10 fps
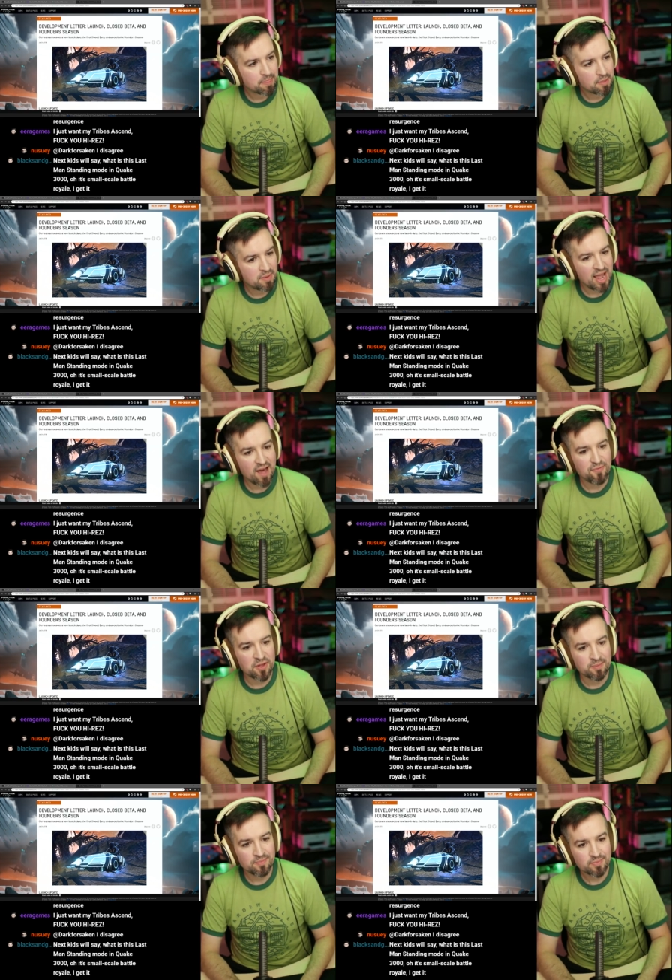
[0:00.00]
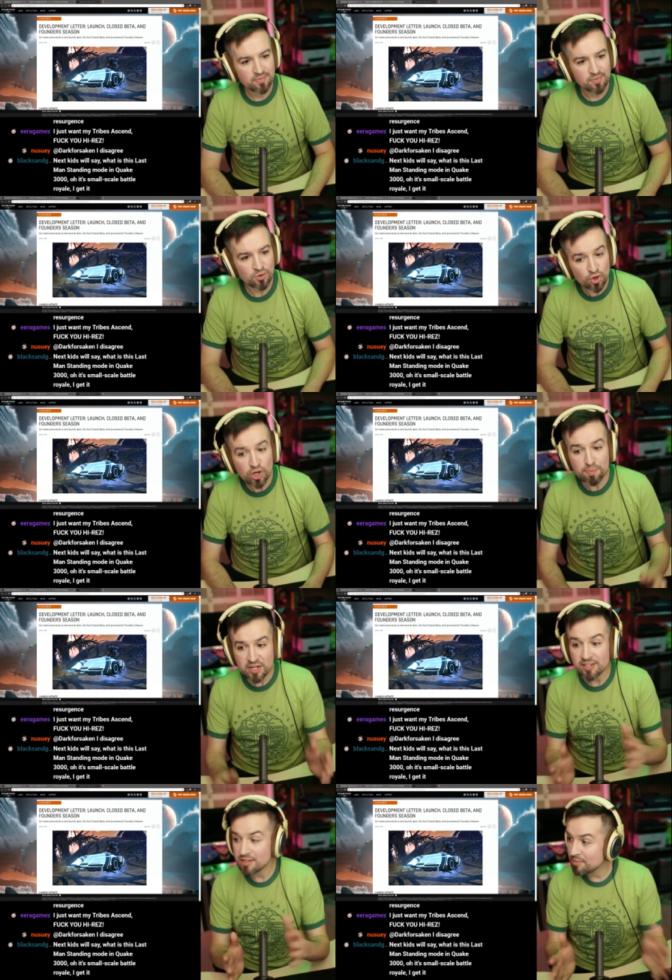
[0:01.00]
Anthem could
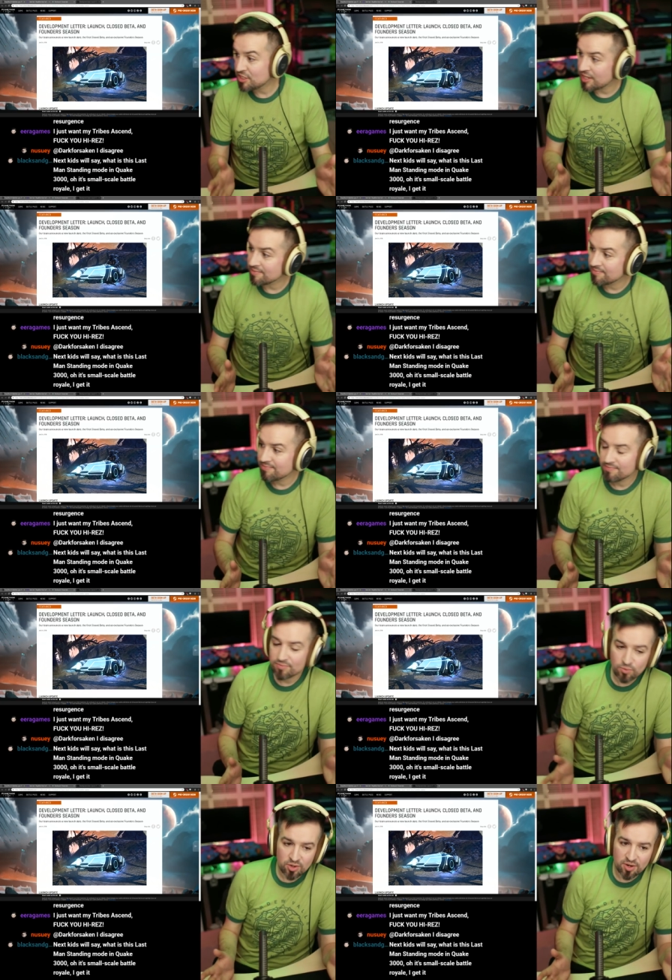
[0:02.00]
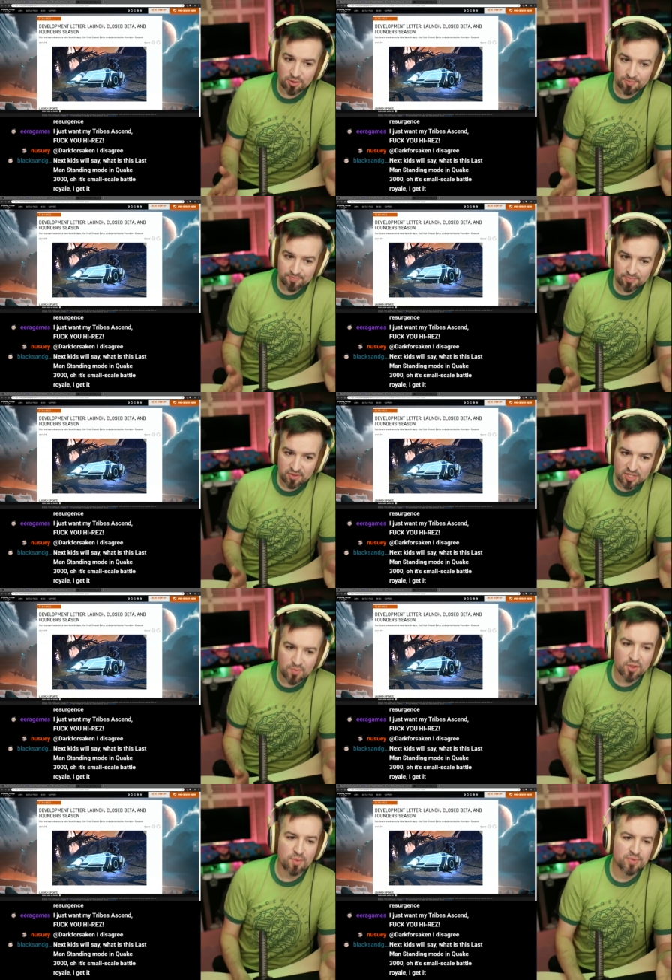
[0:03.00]
potentially be shit. We don't know.
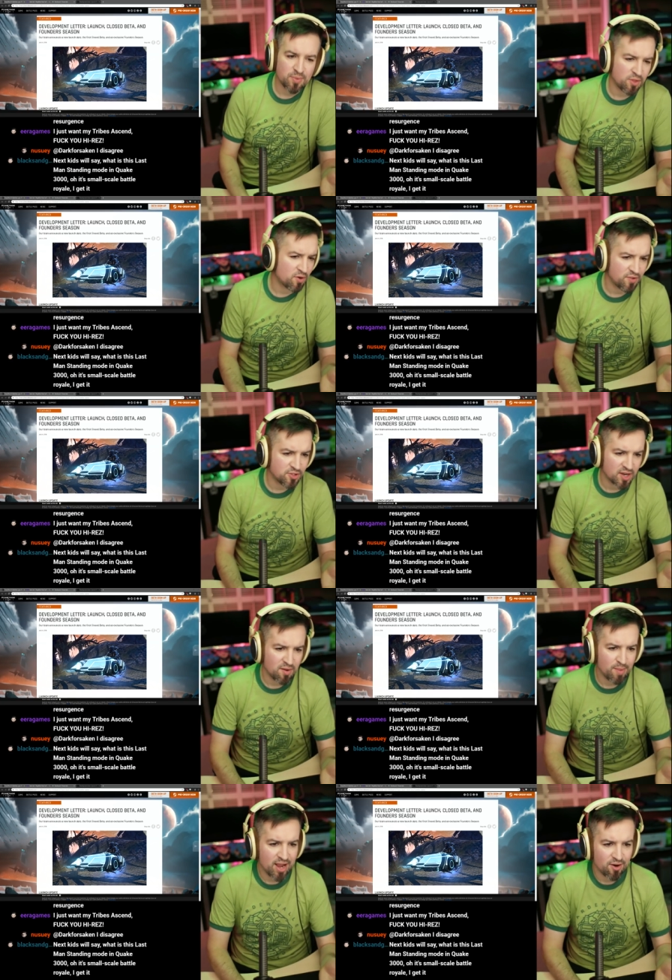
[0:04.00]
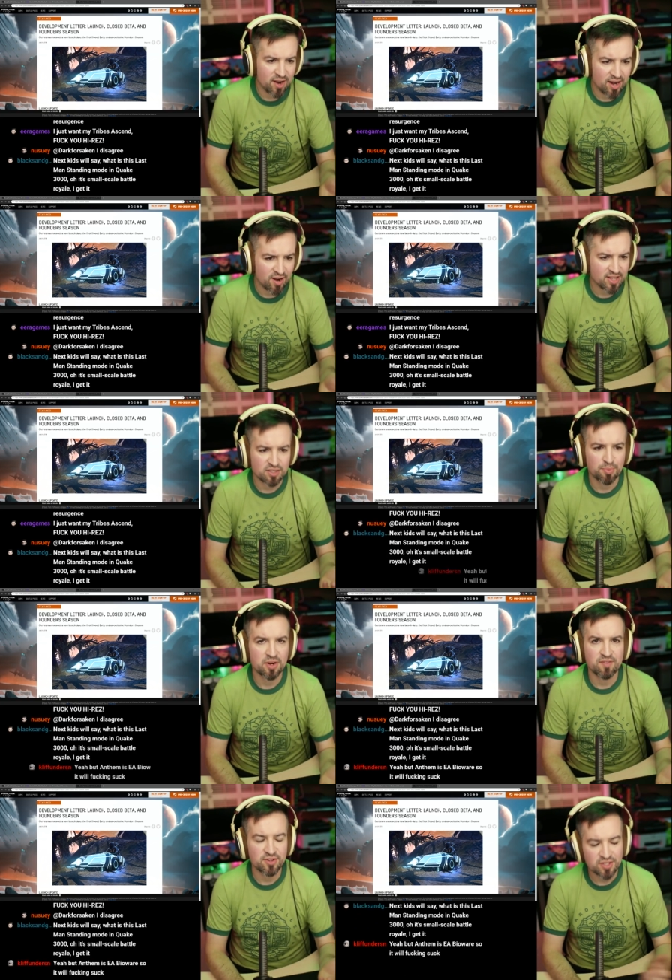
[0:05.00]
Some of the reviews are coming back already, or I guess the
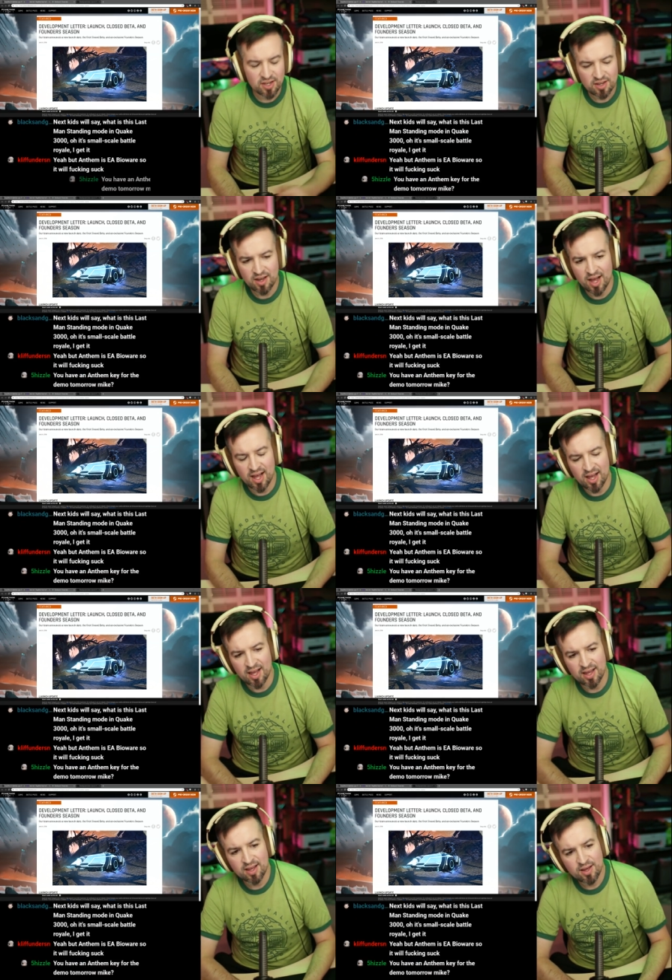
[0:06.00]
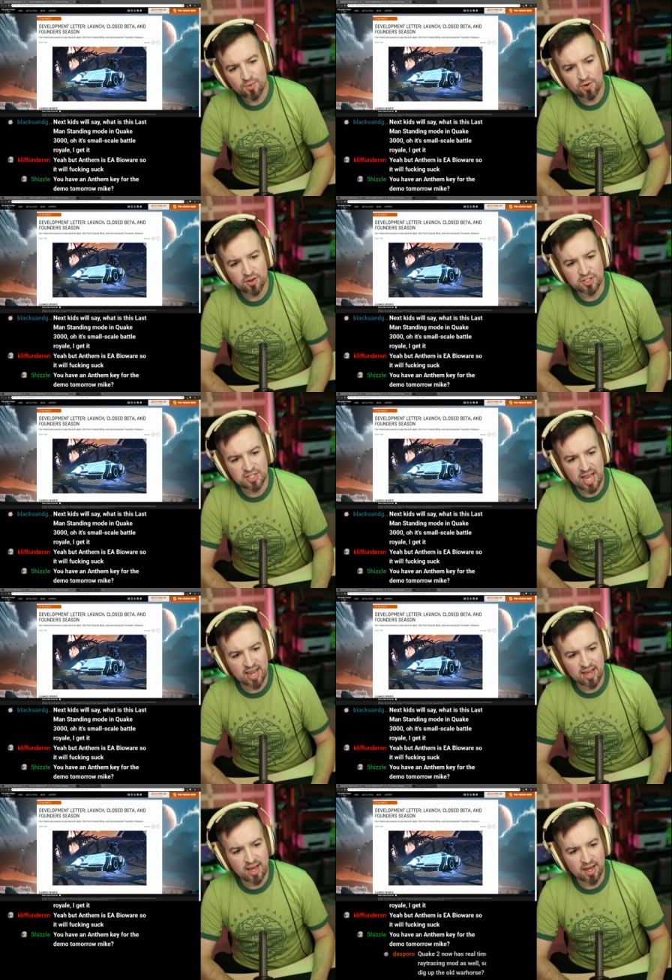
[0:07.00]
previews, where they're
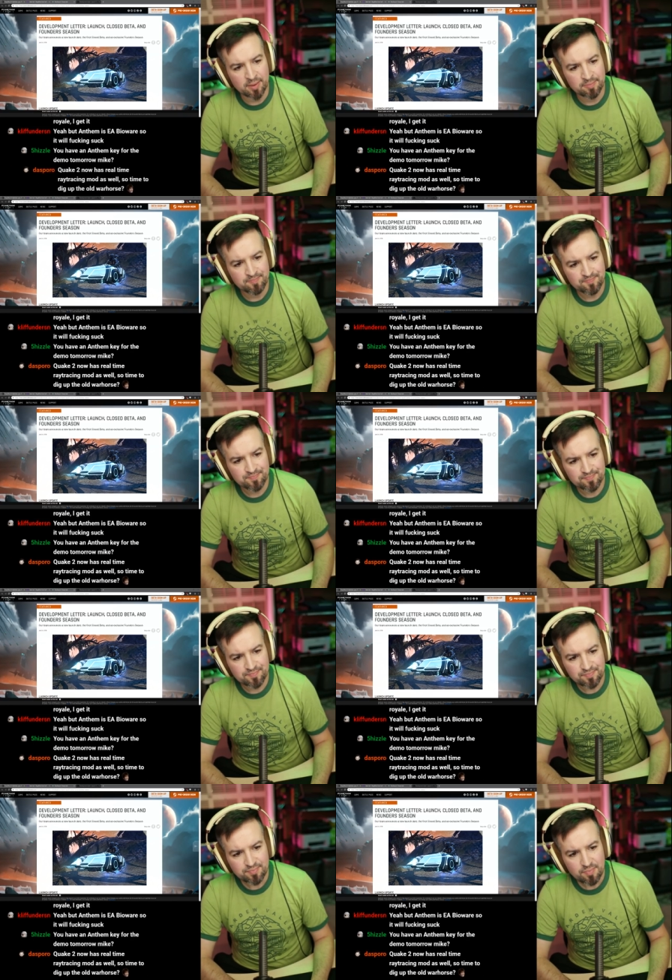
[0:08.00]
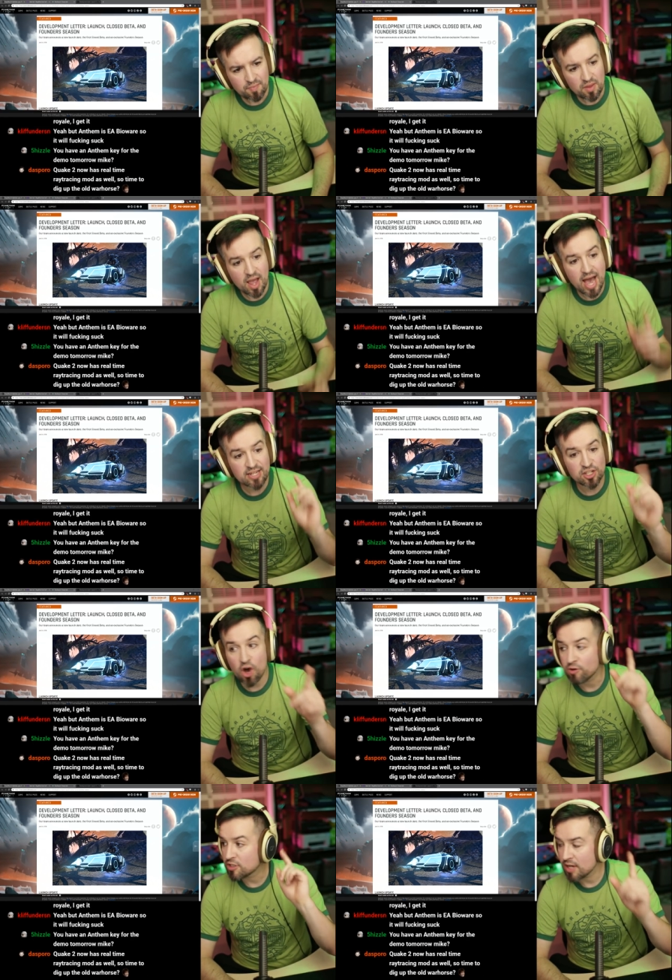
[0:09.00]
saying, I
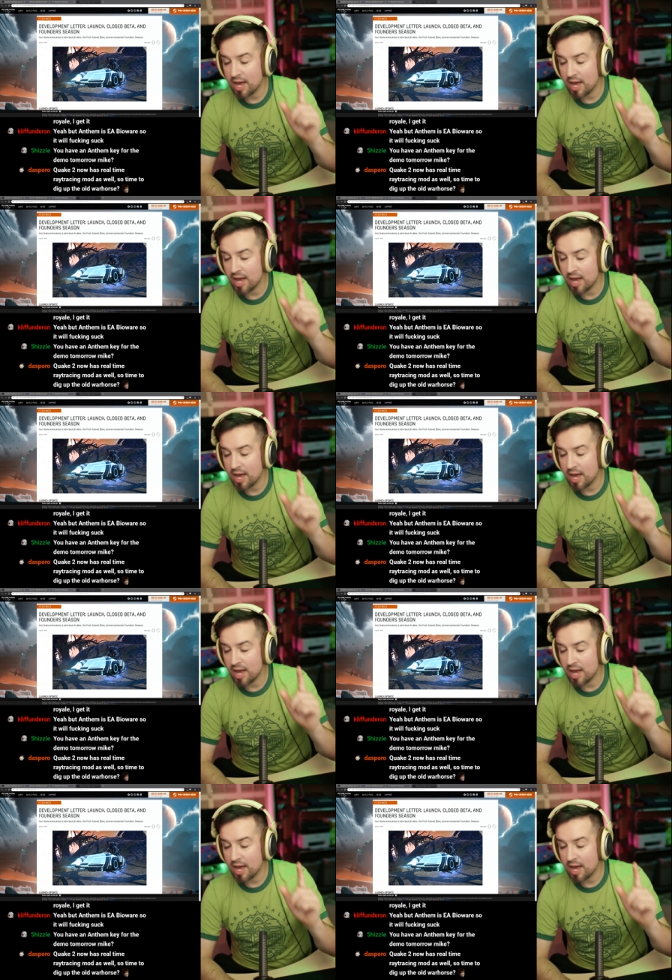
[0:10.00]
don't